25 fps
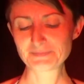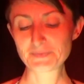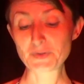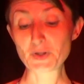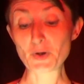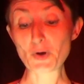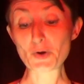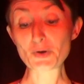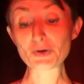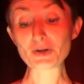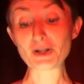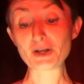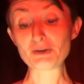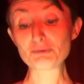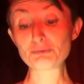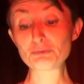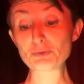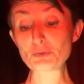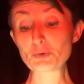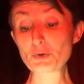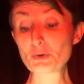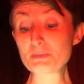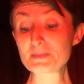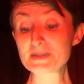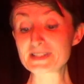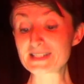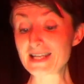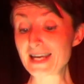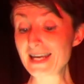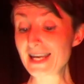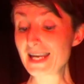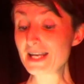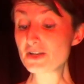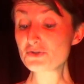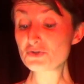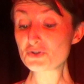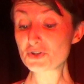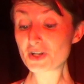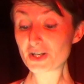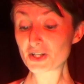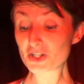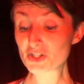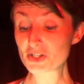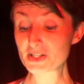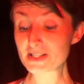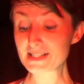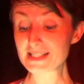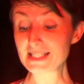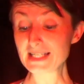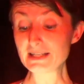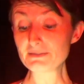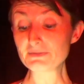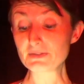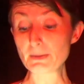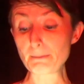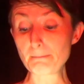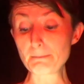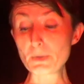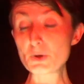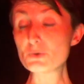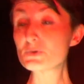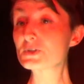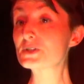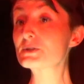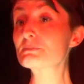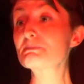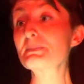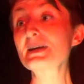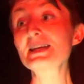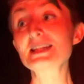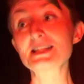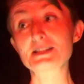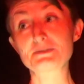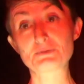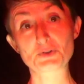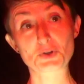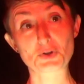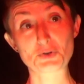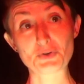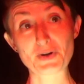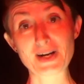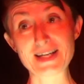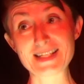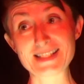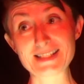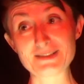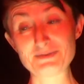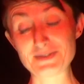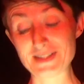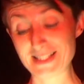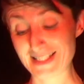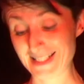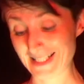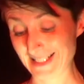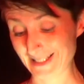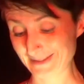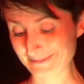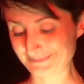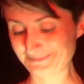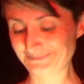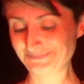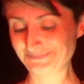The online forums say introductions leave the most space for creativity.